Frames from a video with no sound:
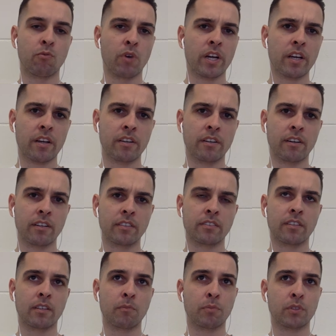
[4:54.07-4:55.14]
Recognize
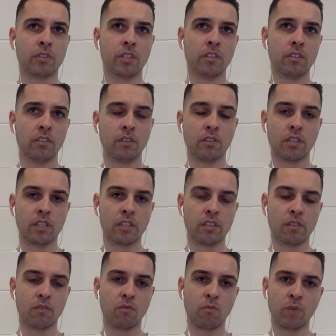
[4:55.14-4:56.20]
that, particularly like
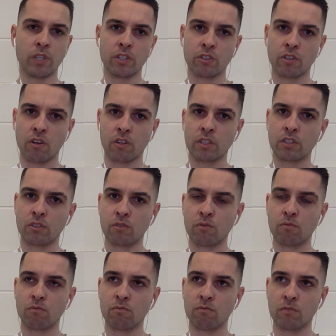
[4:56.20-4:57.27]
when you're talking
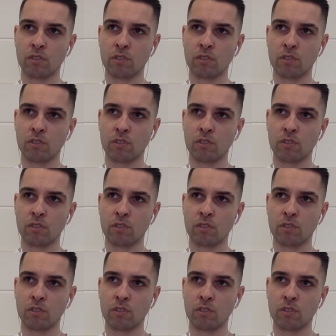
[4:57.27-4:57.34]
to,